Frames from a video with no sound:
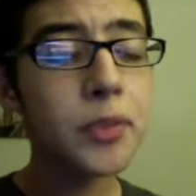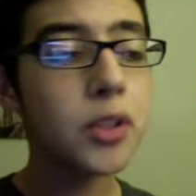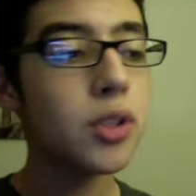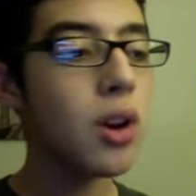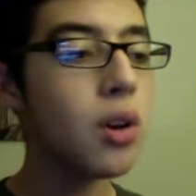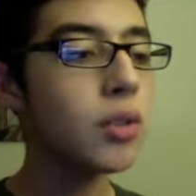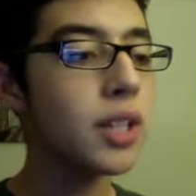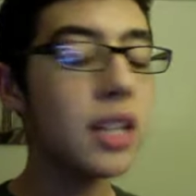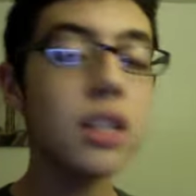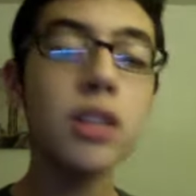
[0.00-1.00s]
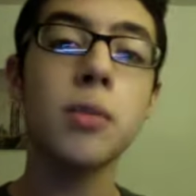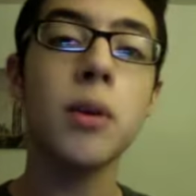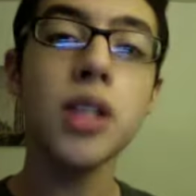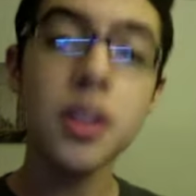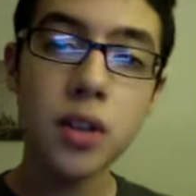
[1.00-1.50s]
So to get to those
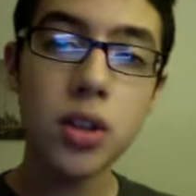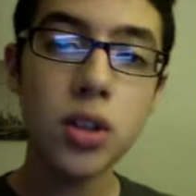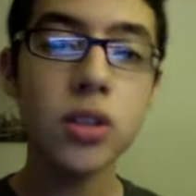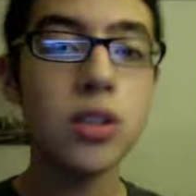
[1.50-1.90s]
bonus features,